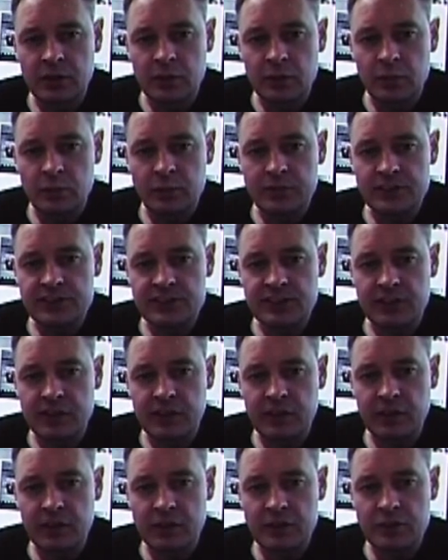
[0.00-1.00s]
we see
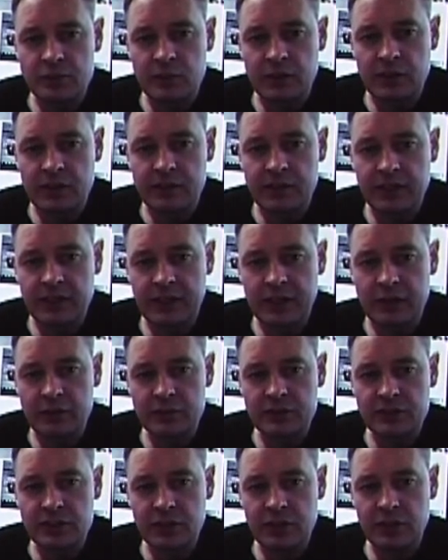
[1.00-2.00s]
that we have a
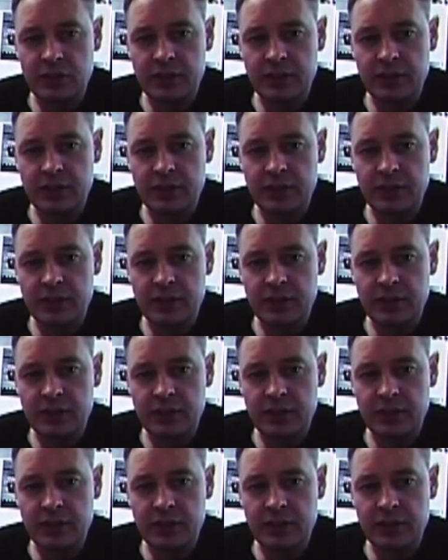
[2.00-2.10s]
counter.